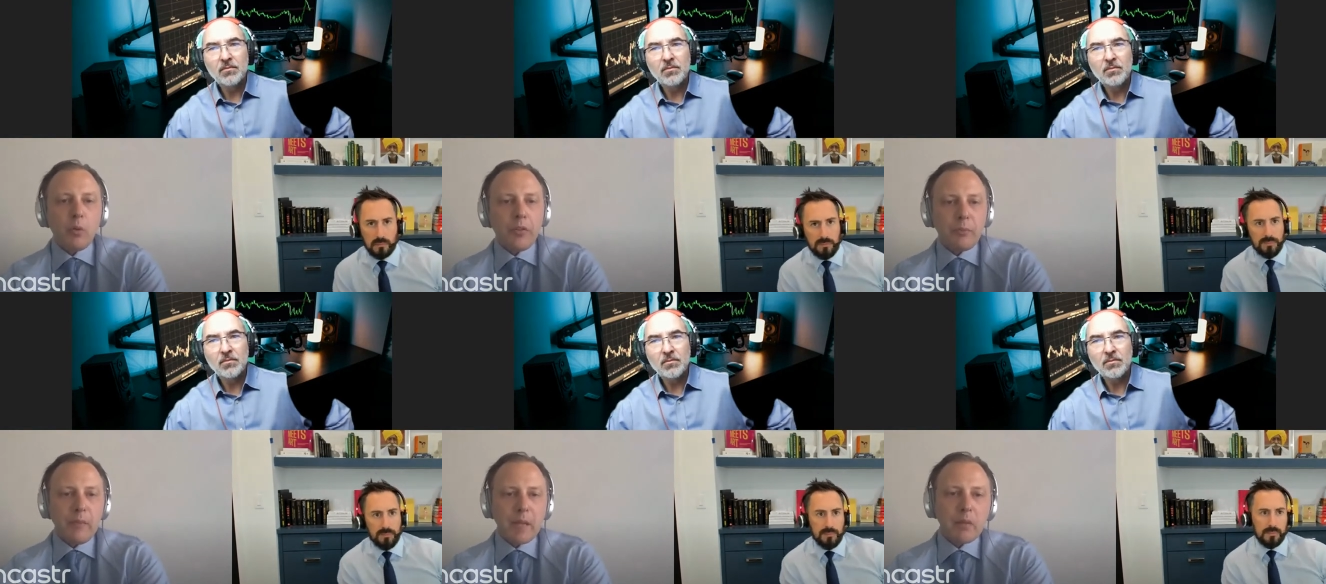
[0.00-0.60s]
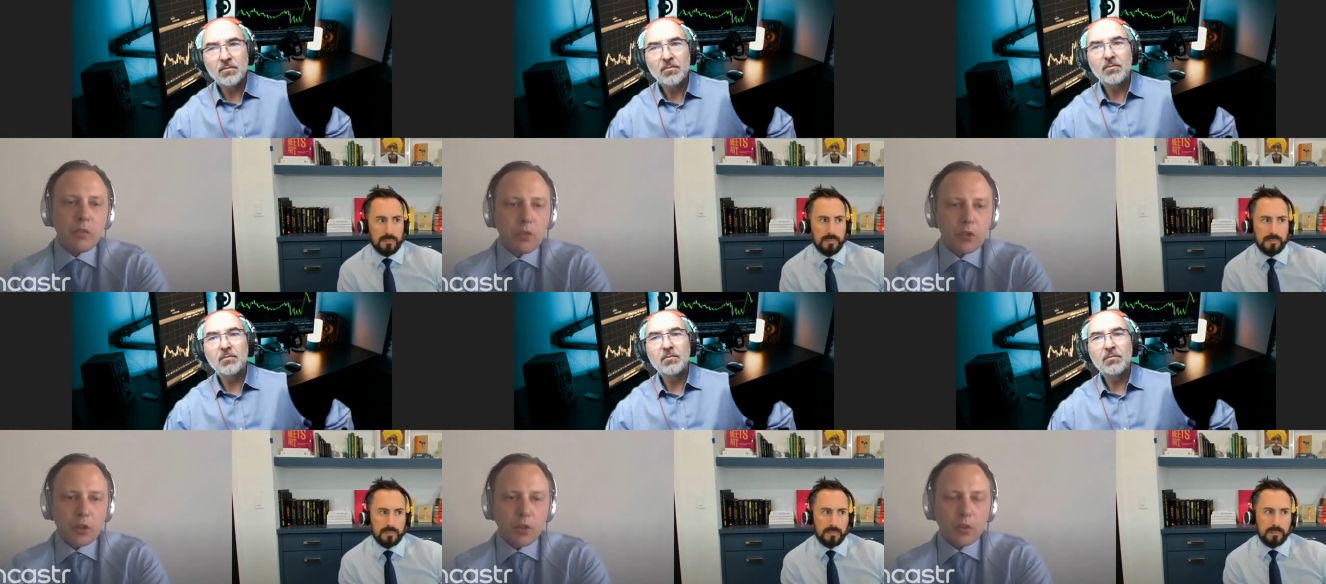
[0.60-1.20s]
Speaker 1: with maybe
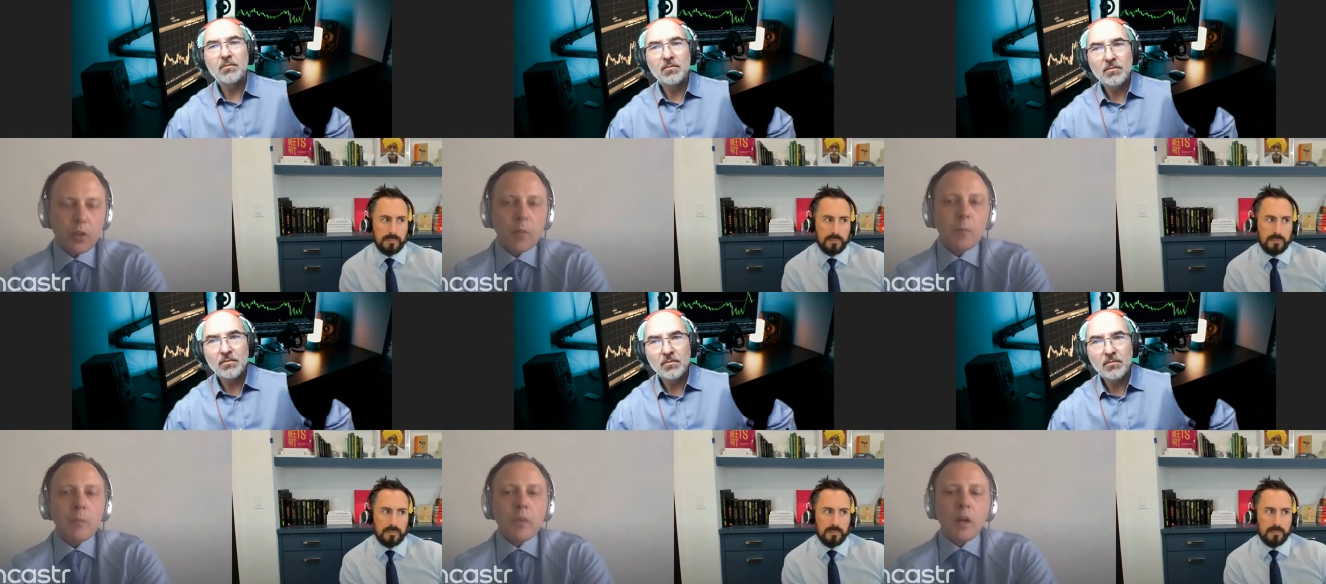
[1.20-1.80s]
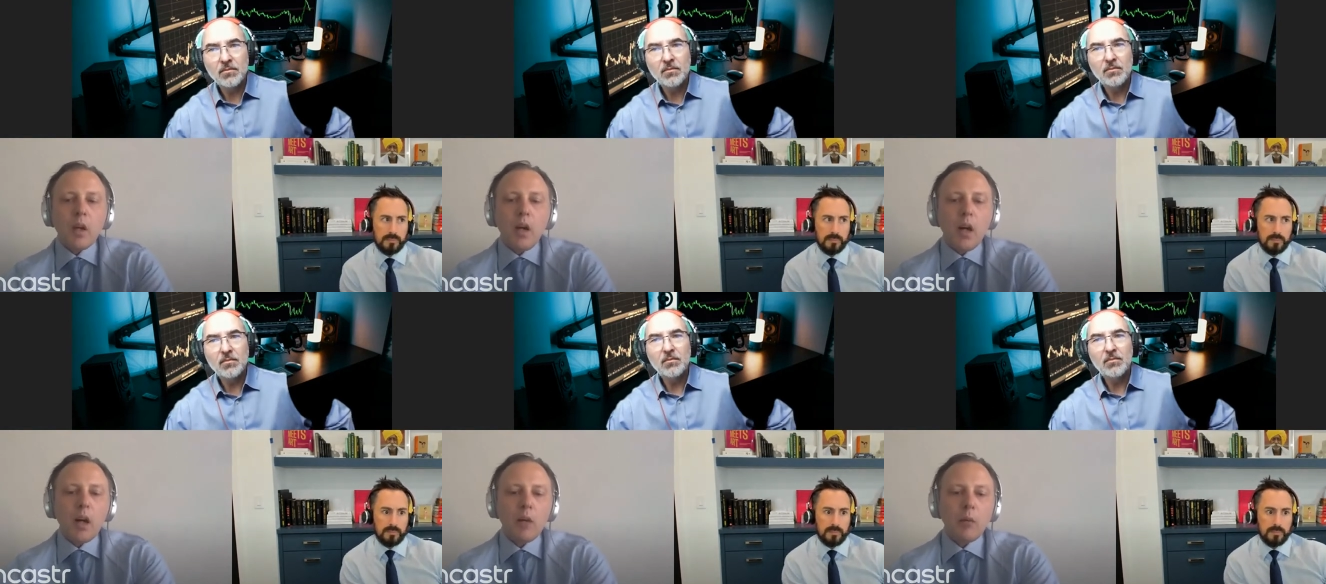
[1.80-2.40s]
futures.
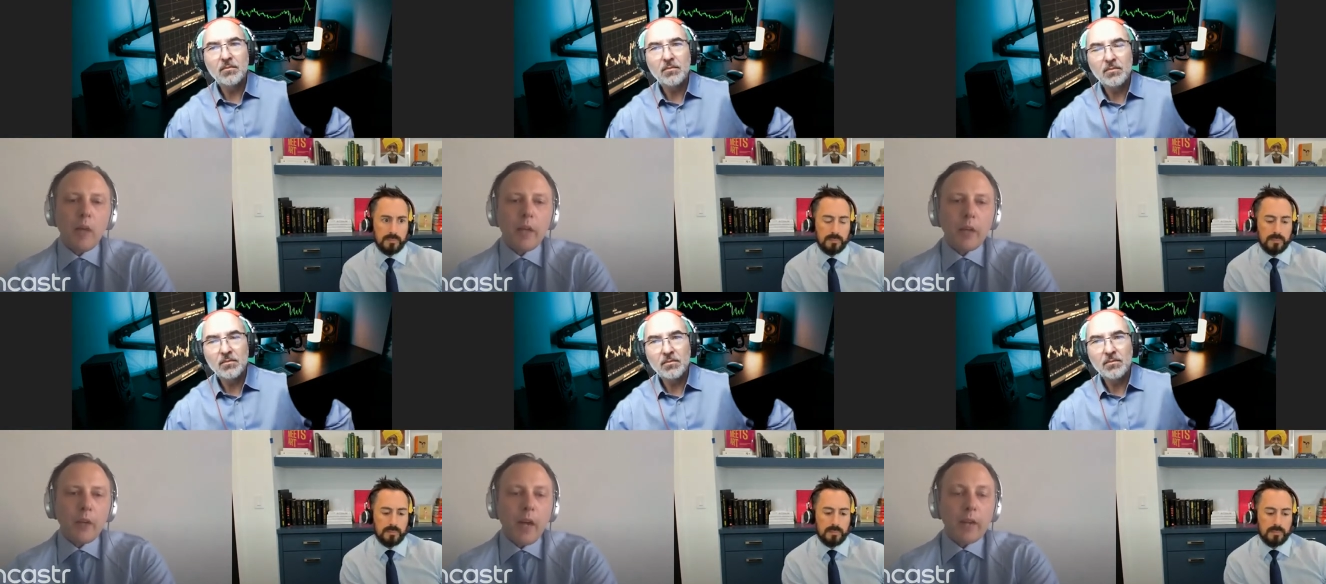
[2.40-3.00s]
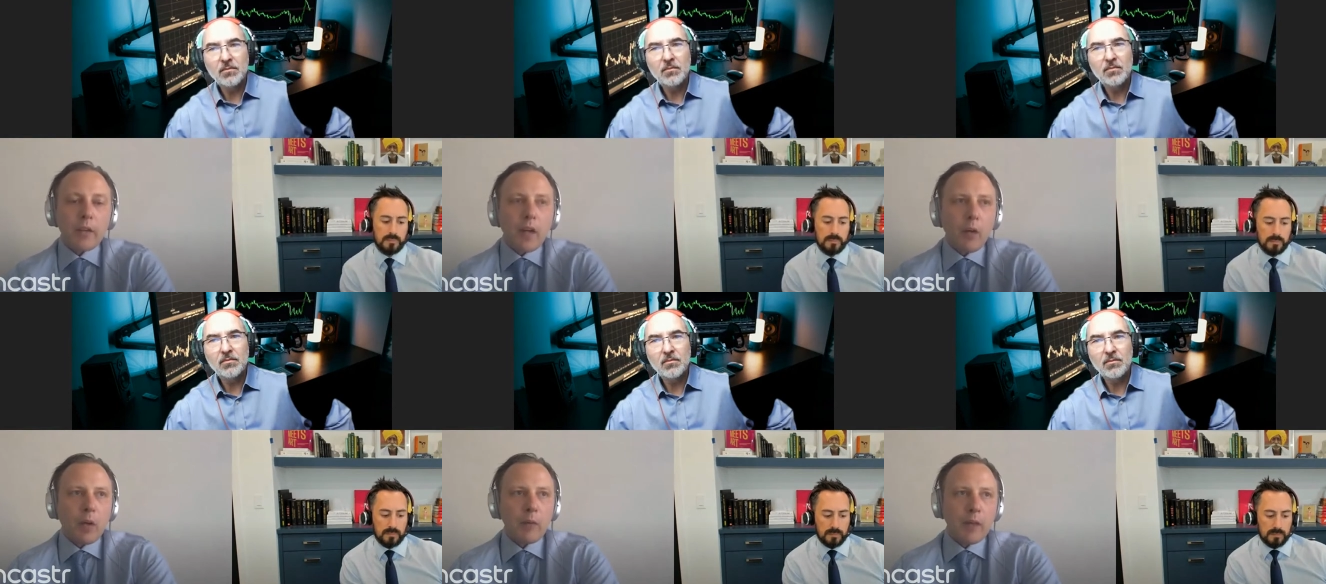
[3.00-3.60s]
Um, and so I had to,
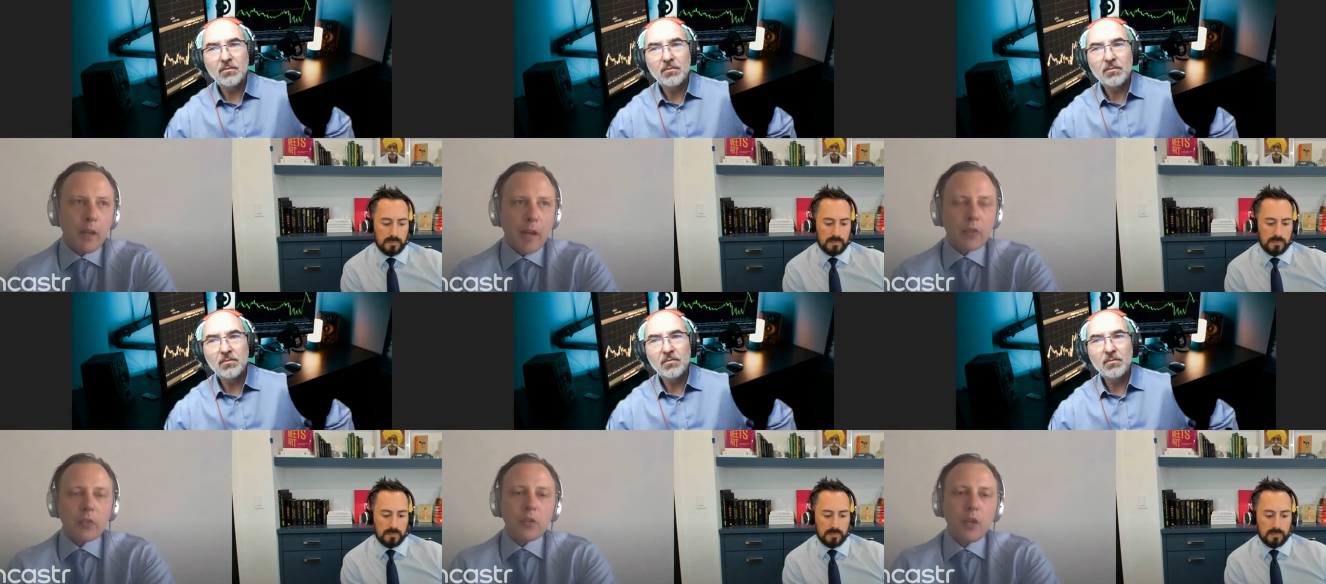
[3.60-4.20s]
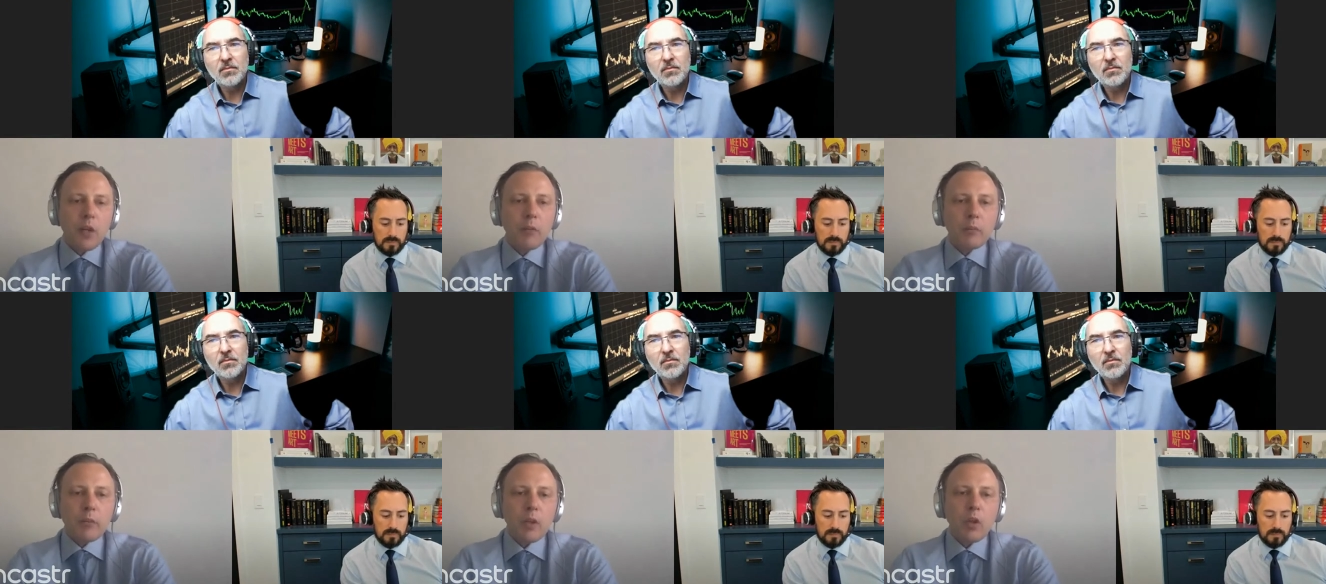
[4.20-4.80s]
when my last um,
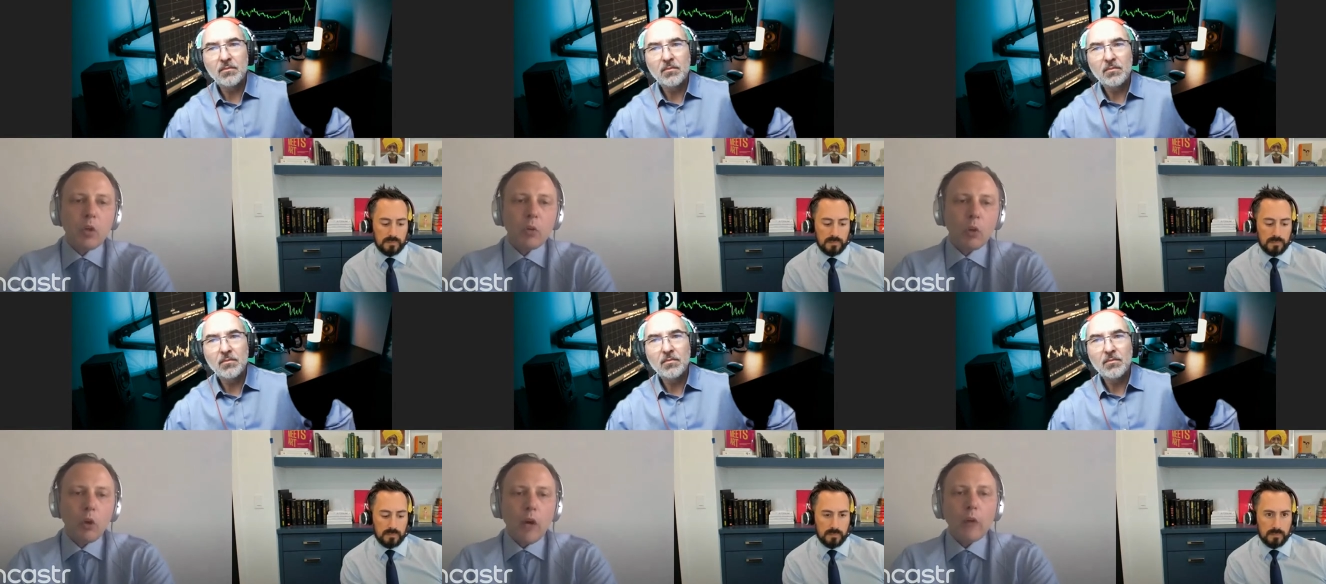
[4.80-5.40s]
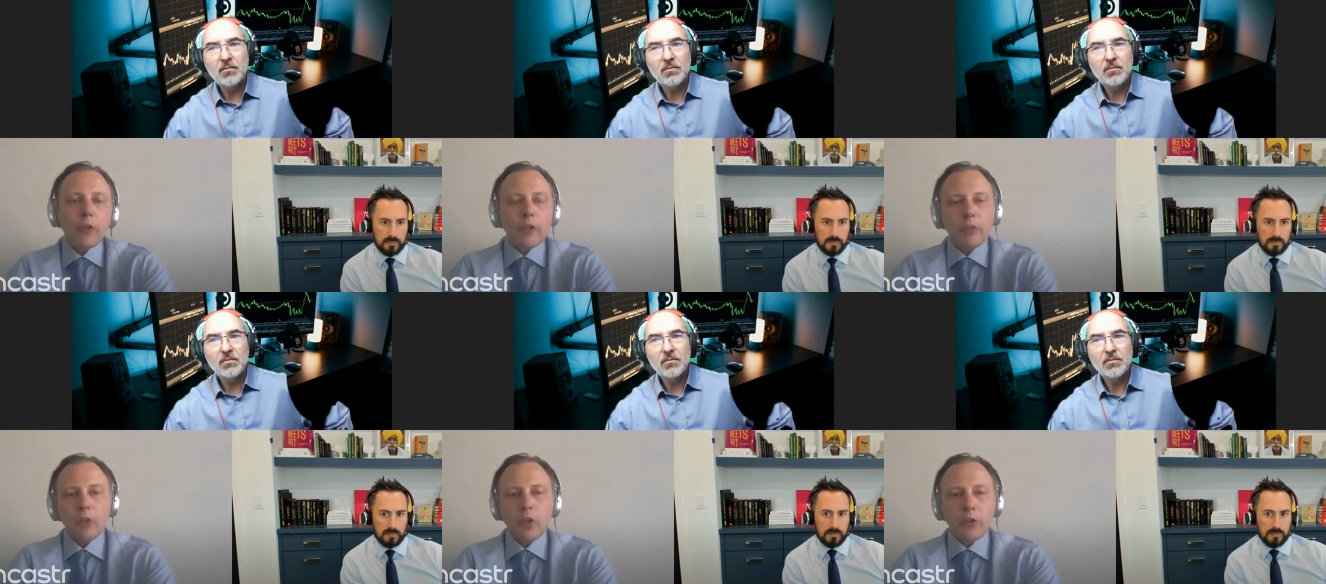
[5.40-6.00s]
role, I was looking
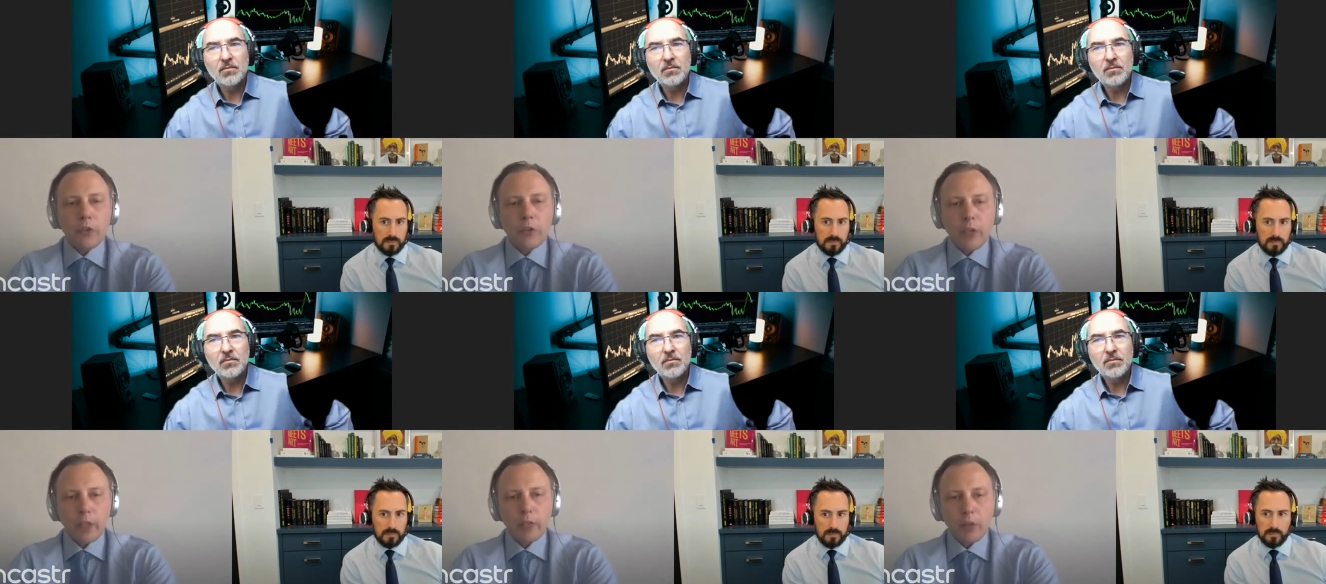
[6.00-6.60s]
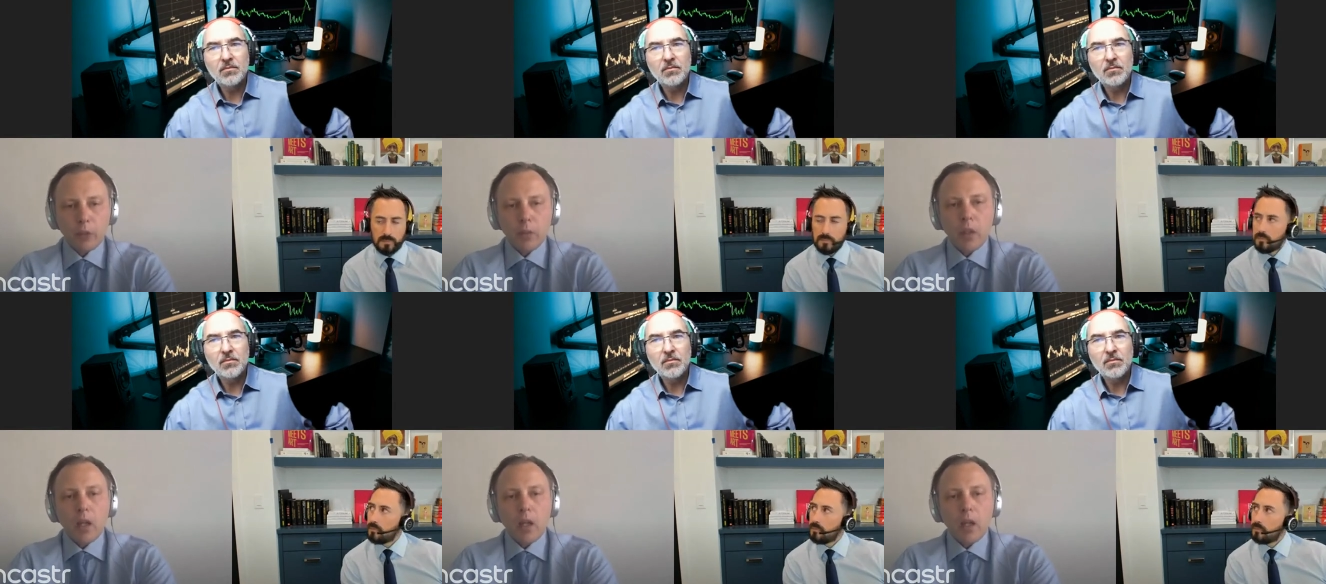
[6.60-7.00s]
for an OSIS trading firm,